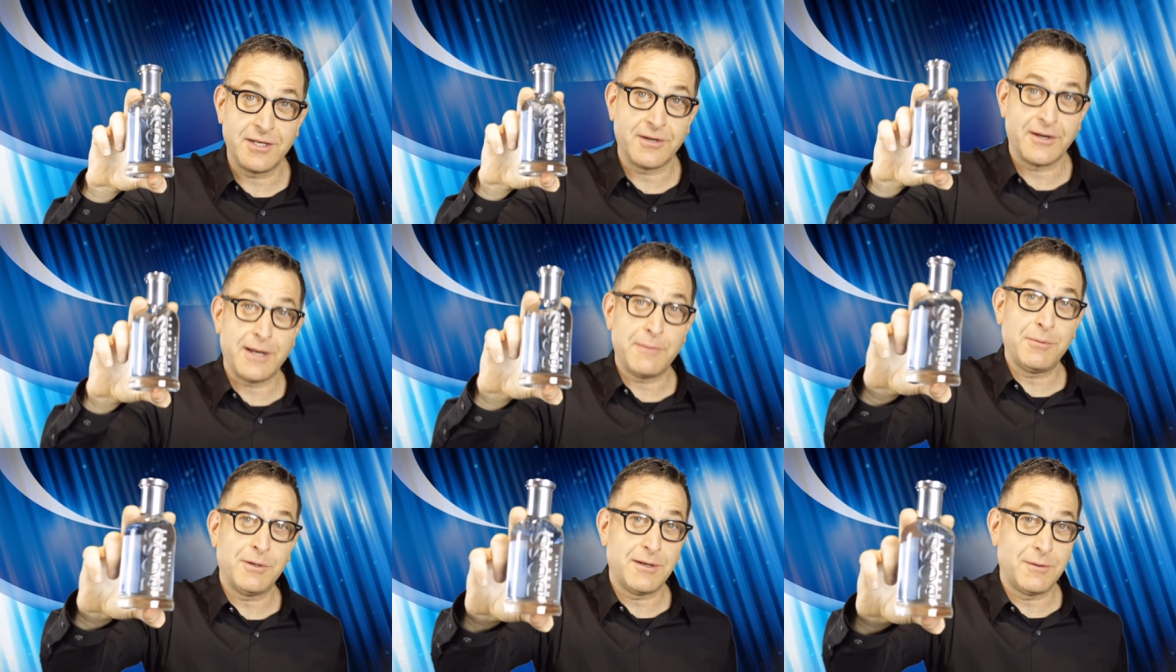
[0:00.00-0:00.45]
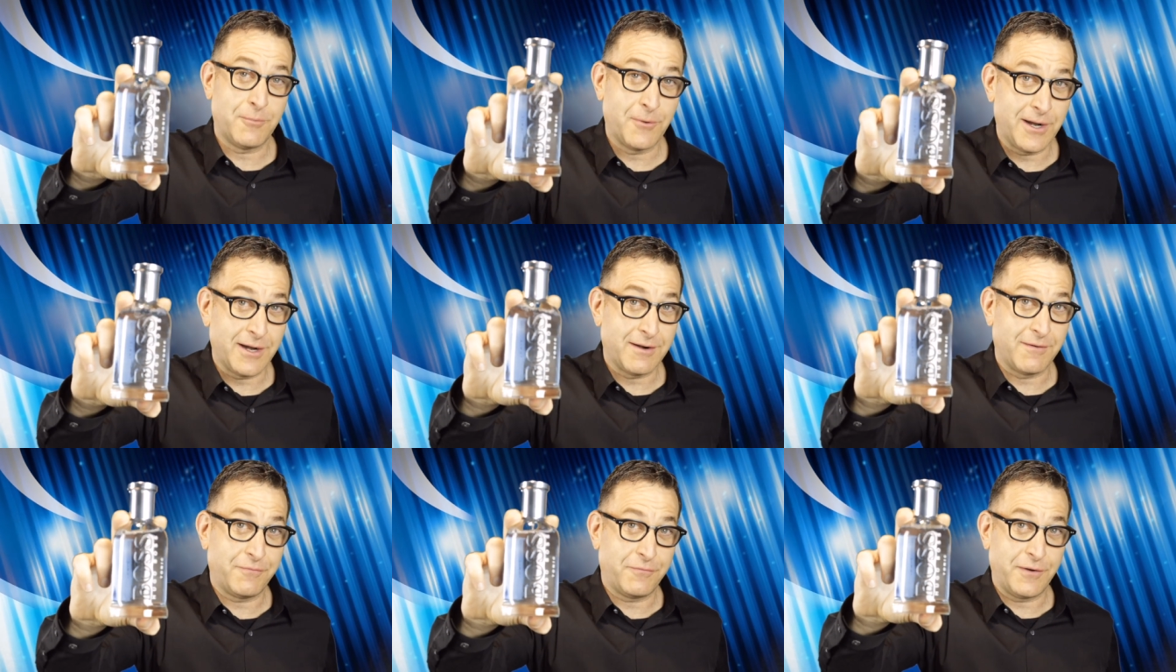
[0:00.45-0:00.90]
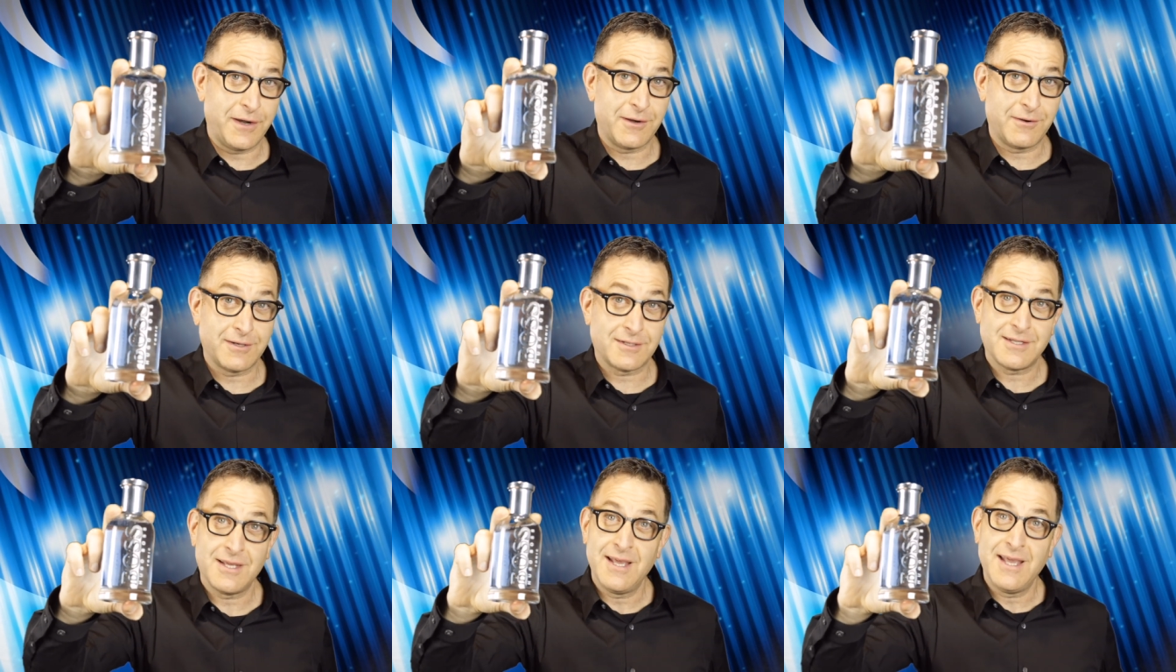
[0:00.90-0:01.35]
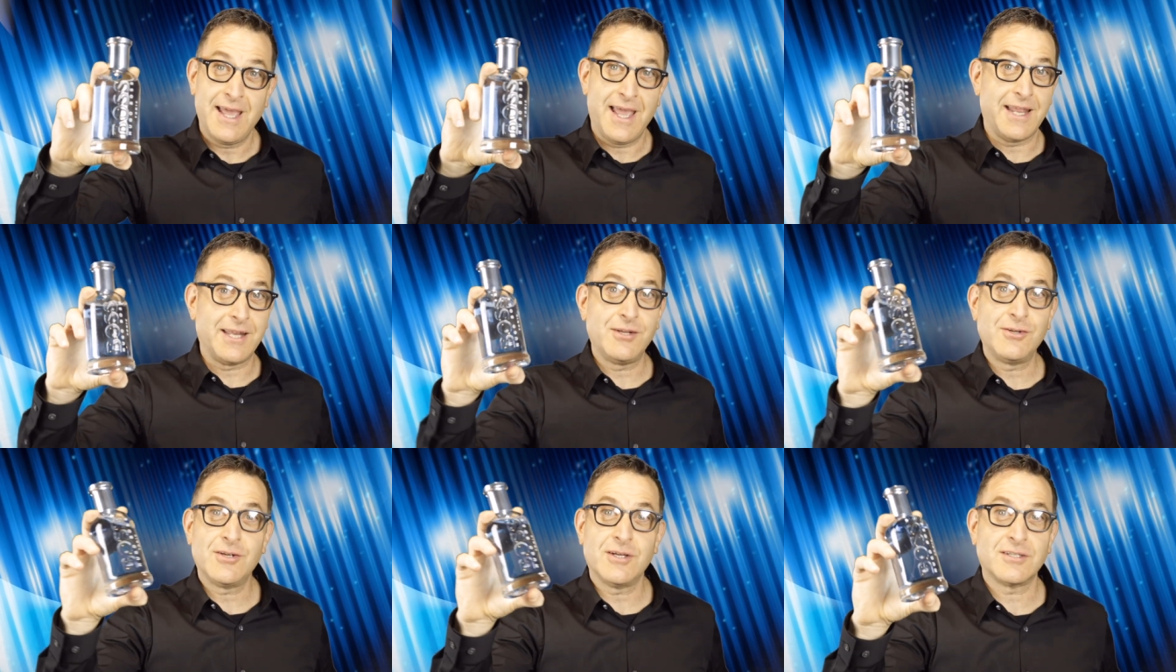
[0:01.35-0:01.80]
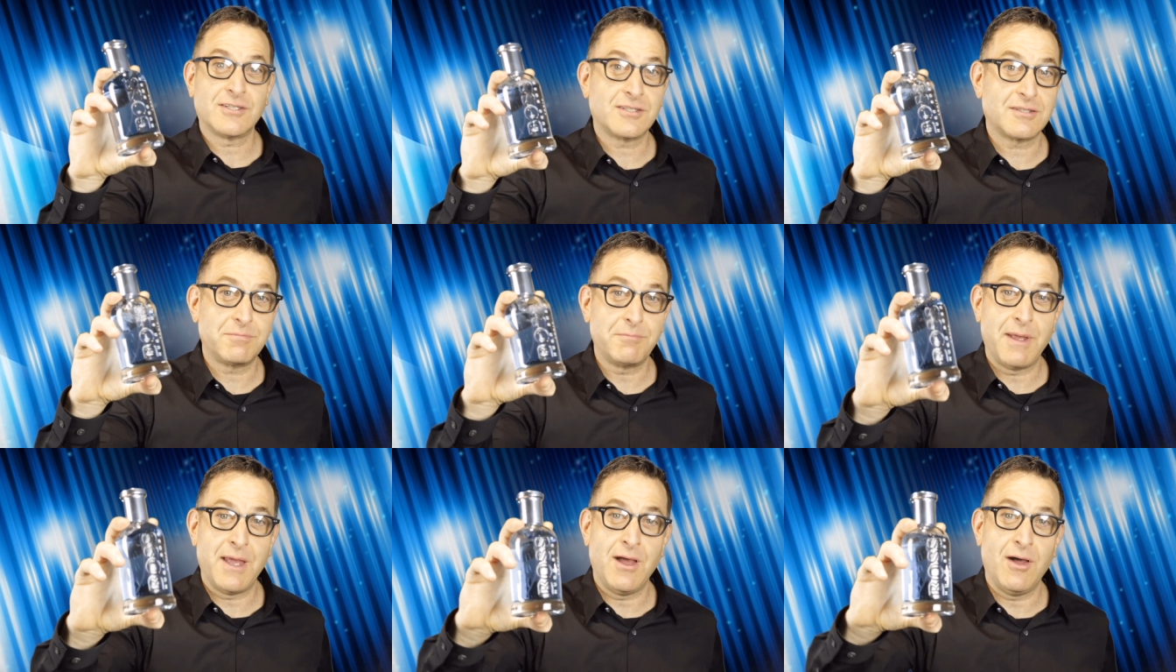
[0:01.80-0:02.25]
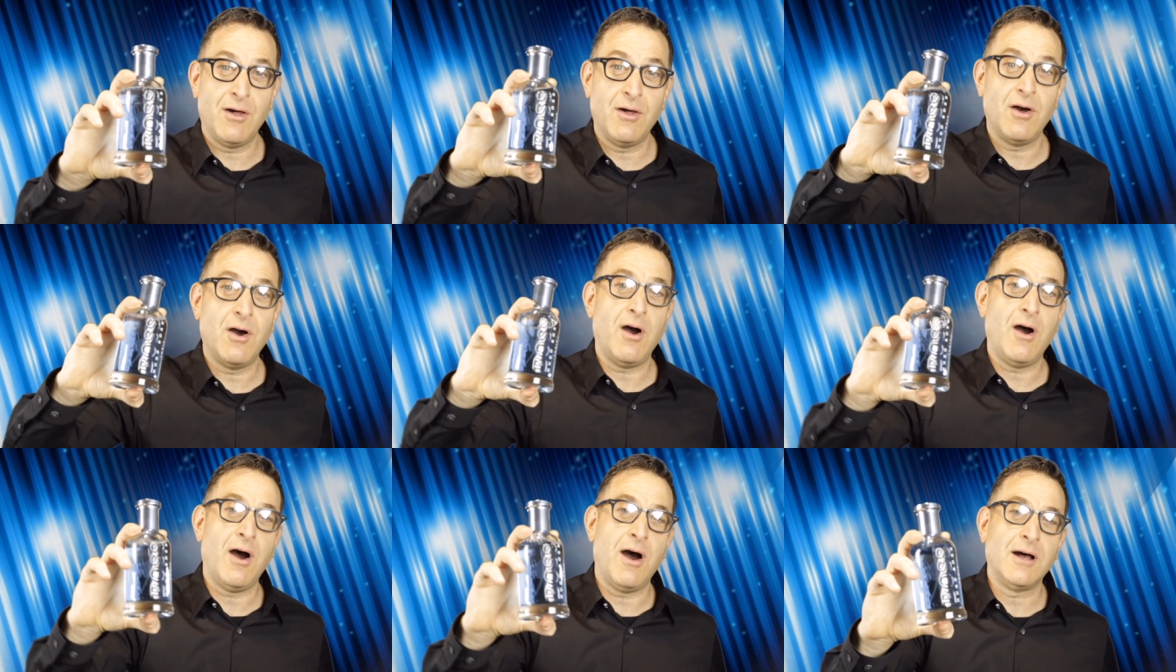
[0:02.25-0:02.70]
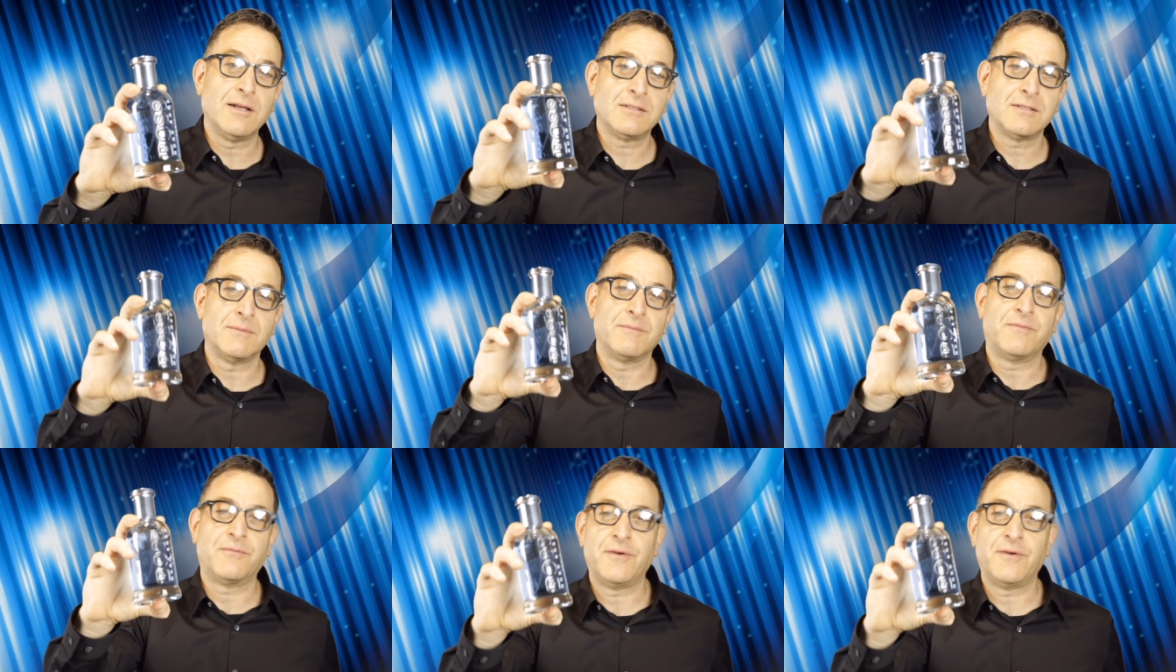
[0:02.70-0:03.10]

You're able to wear a fragrance and you just smell awesome.